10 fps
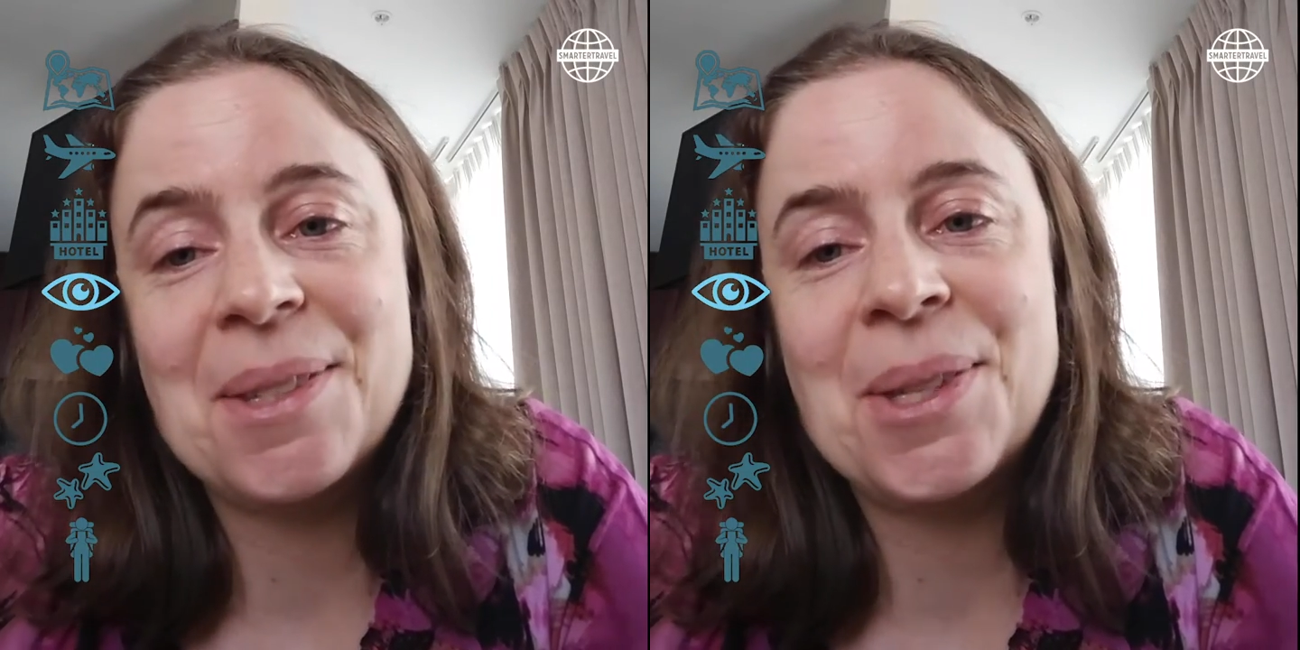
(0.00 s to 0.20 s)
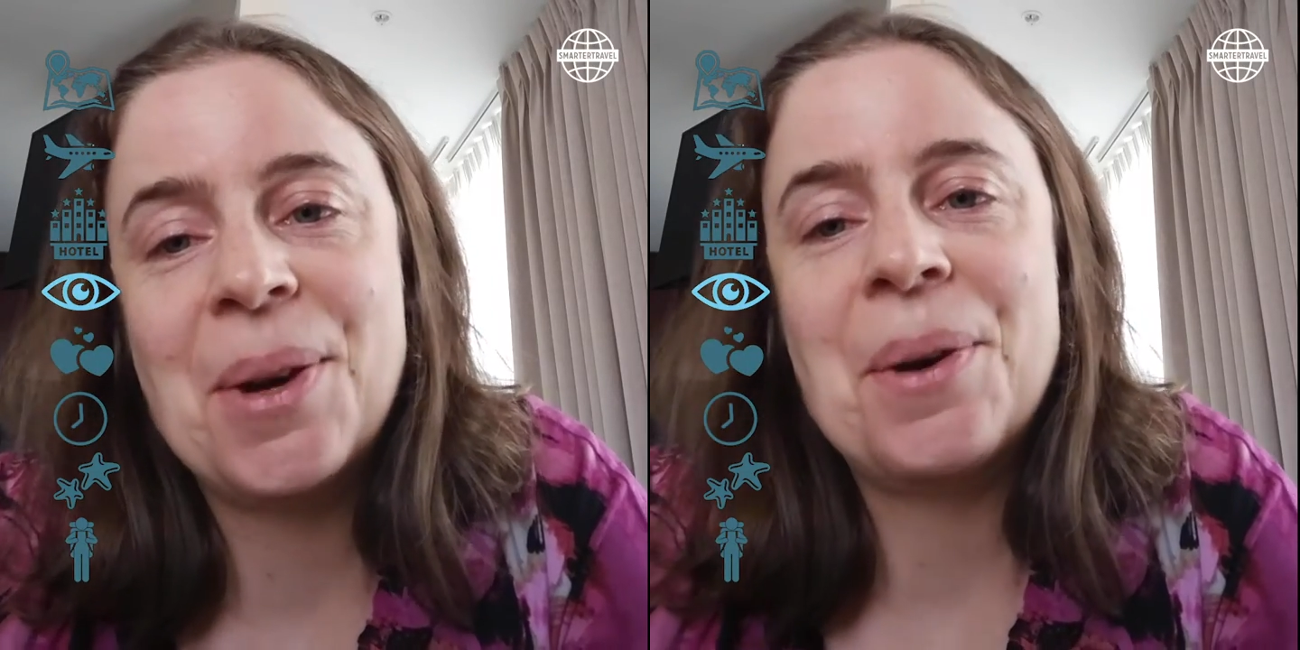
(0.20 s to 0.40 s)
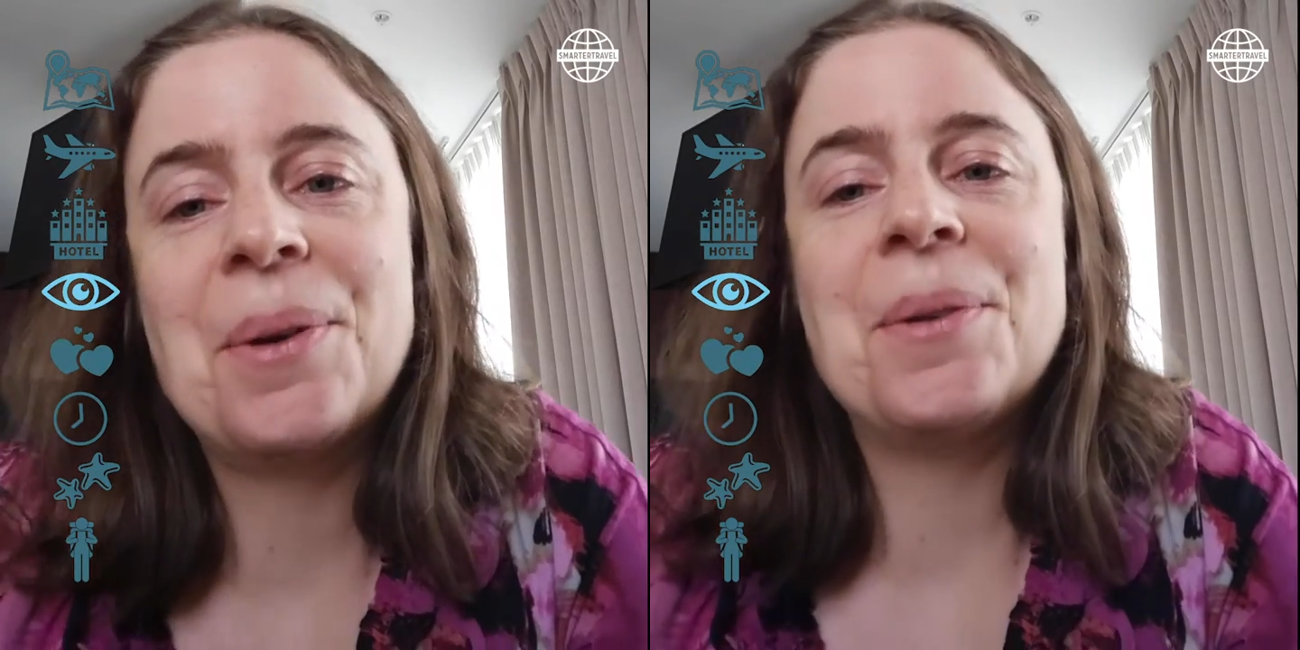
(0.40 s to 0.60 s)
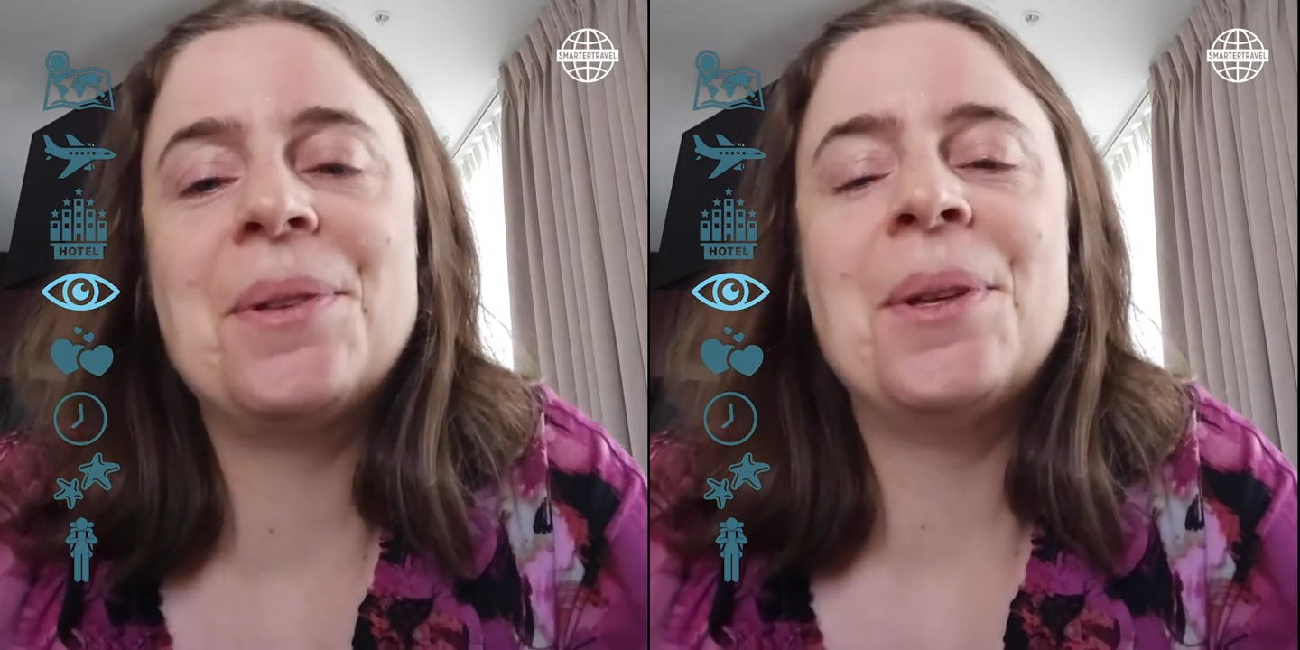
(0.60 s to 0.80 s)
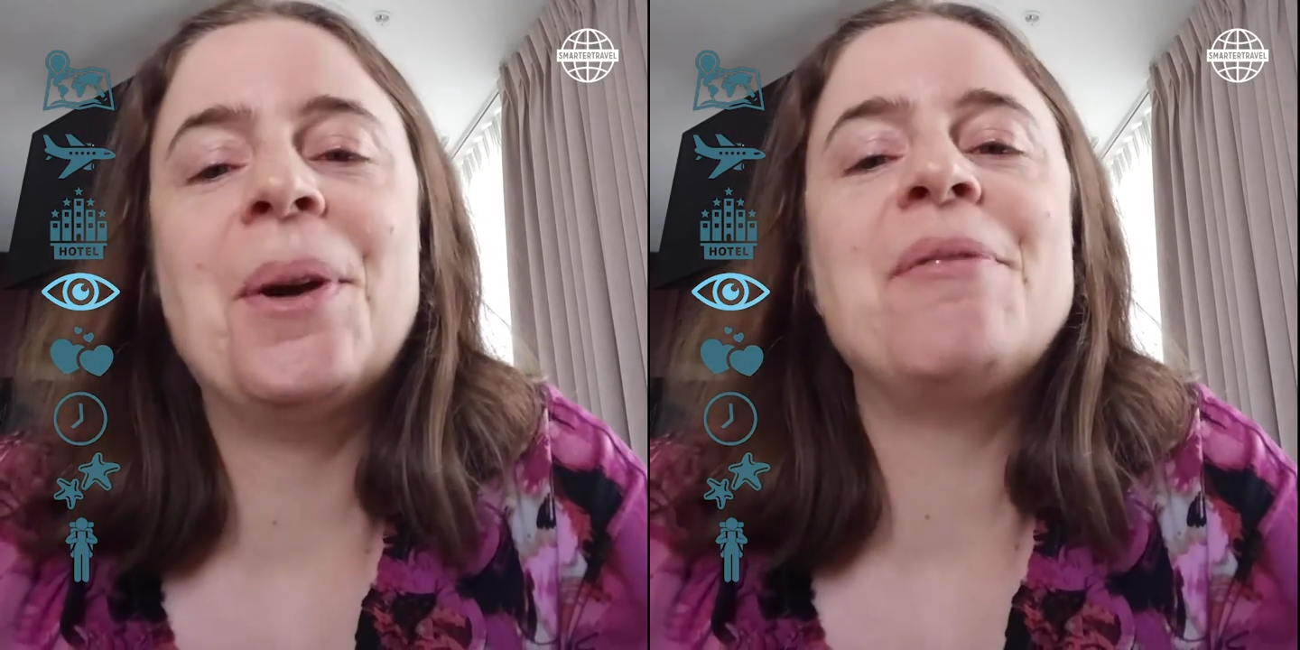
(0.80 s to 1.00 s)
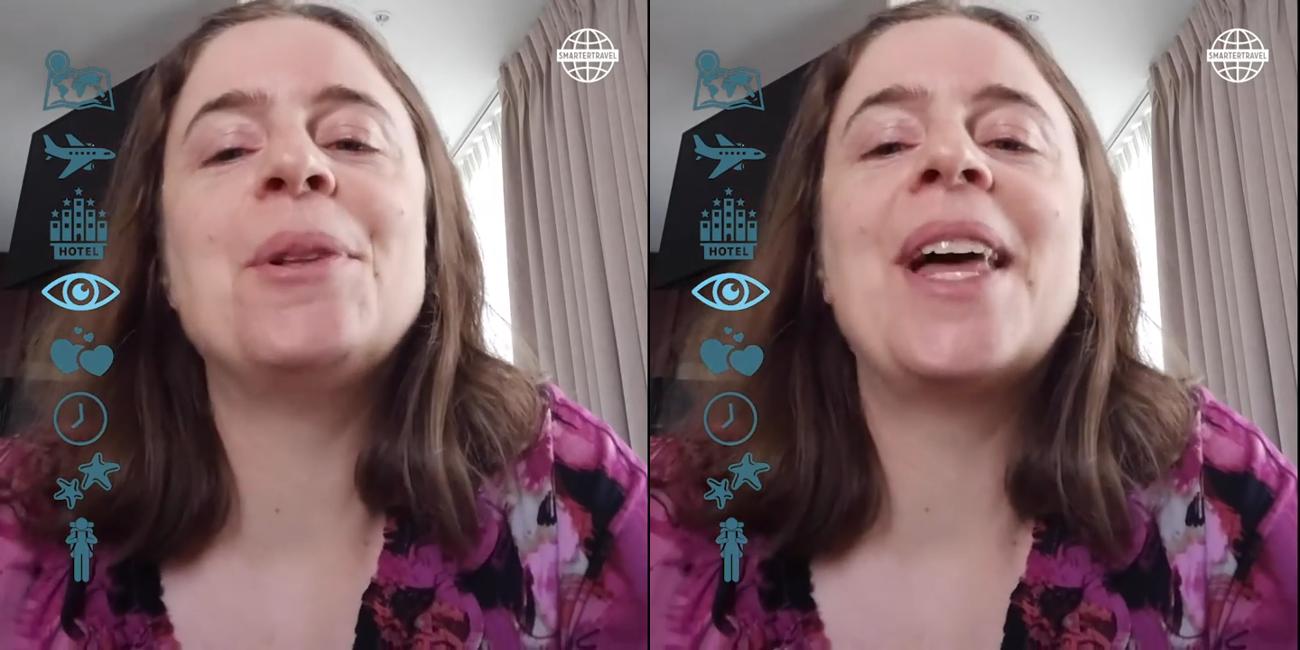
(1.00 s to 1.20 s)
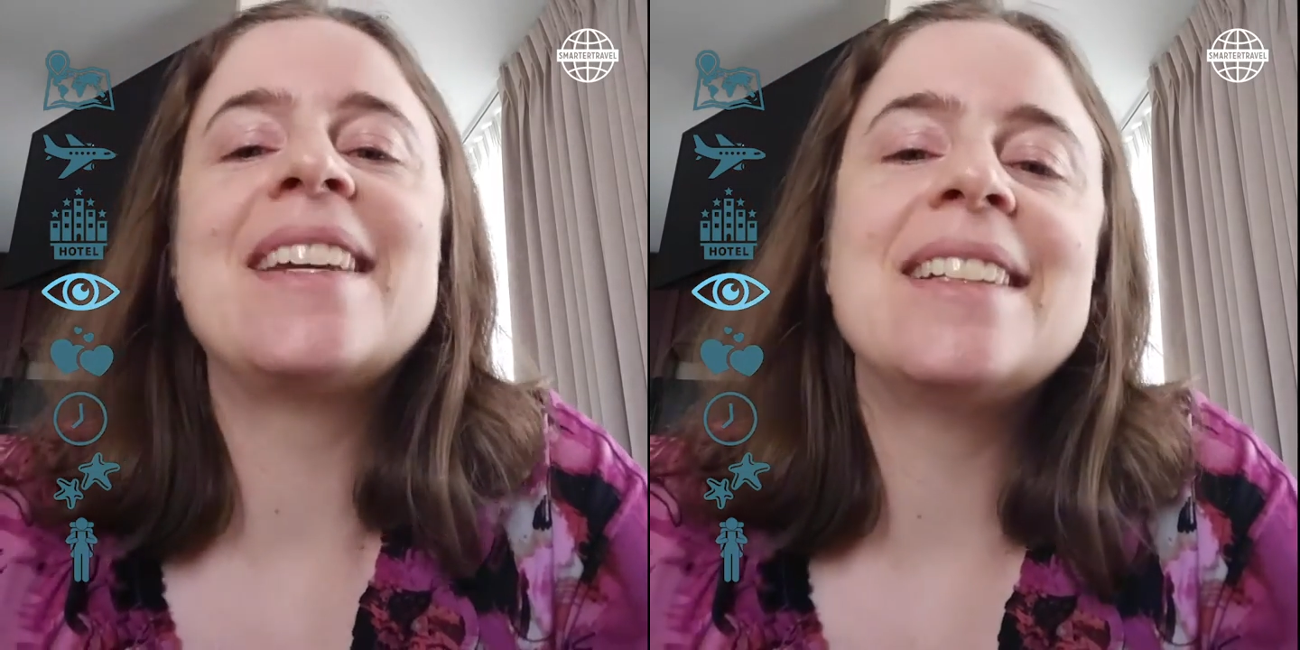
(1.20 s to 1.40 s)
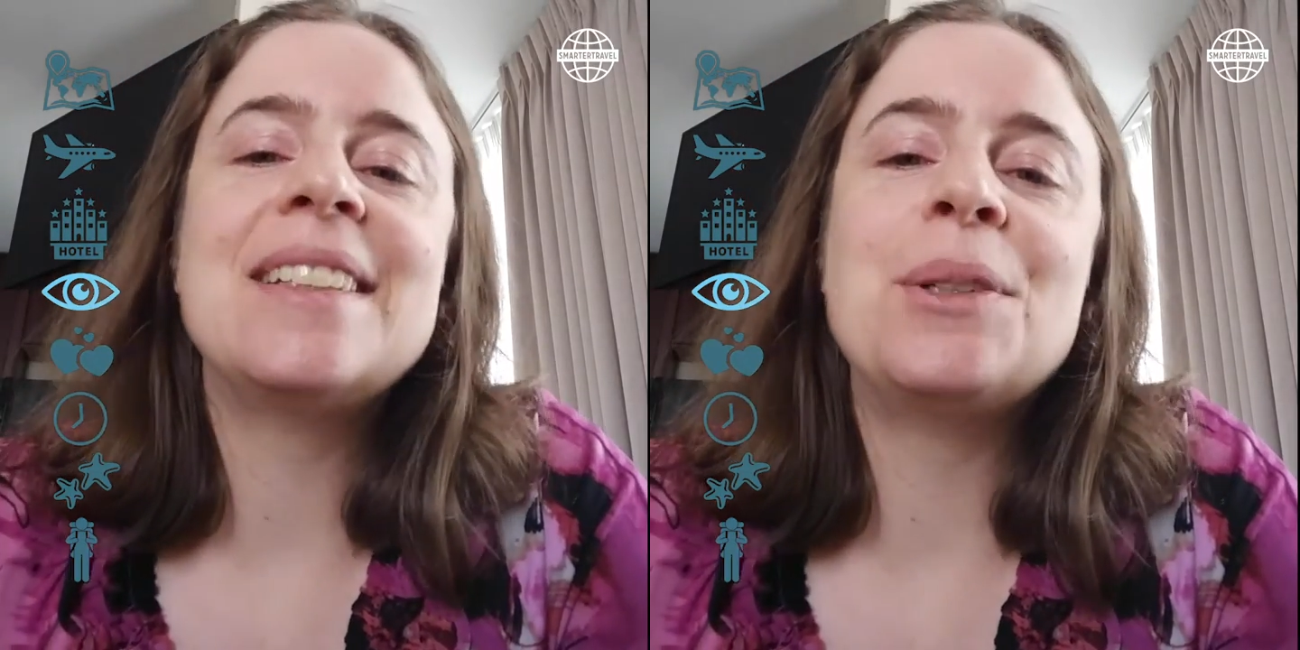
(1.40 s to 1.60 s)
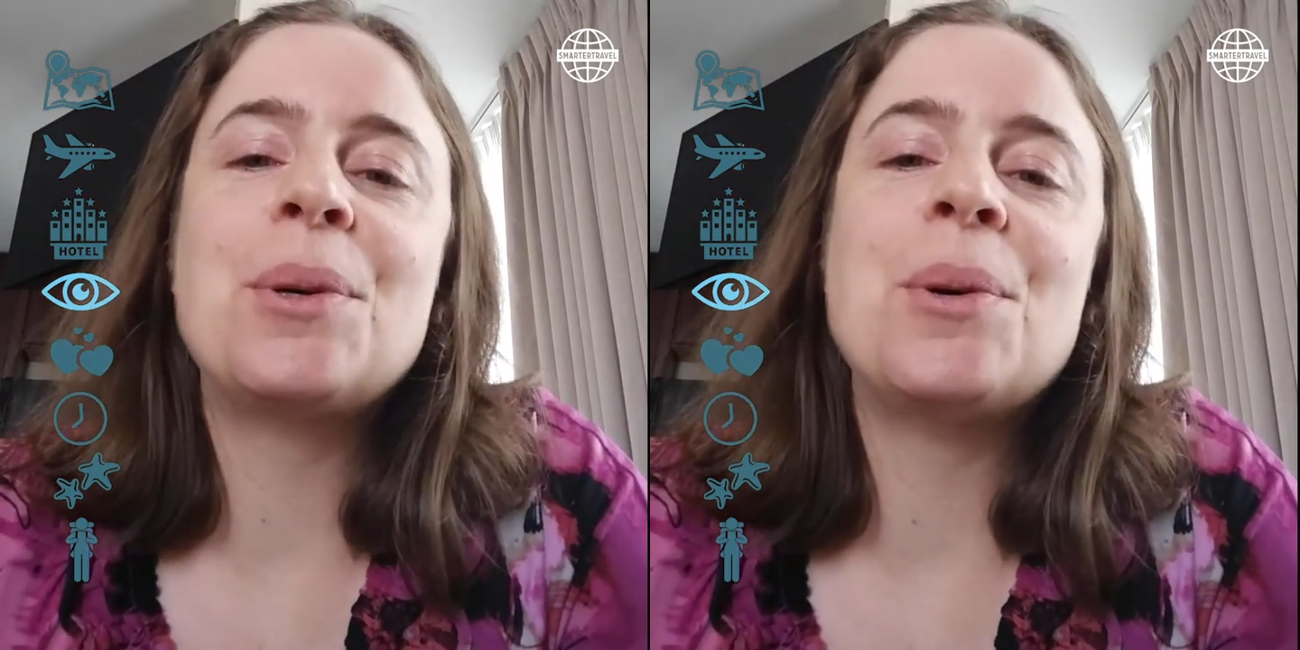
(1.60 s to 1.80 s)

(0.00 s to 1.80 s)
So, you know, if you like it a little